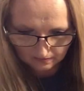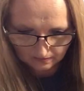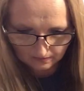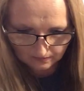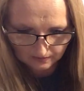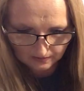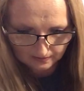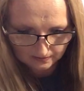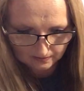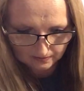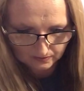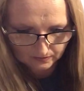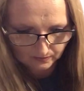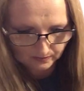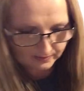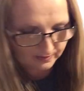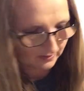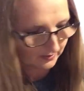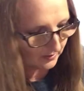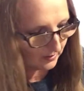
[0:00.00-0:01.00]
to get the glue
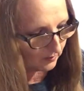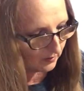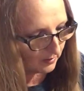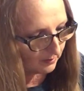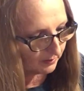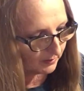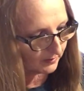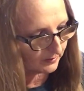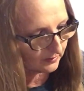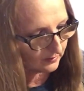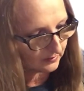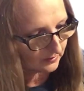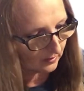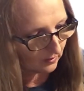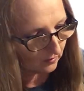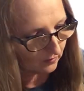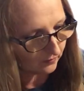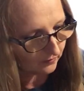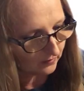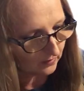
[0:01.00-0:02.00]
in there. You don't want to burn
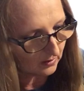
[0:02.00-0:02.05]
yourself,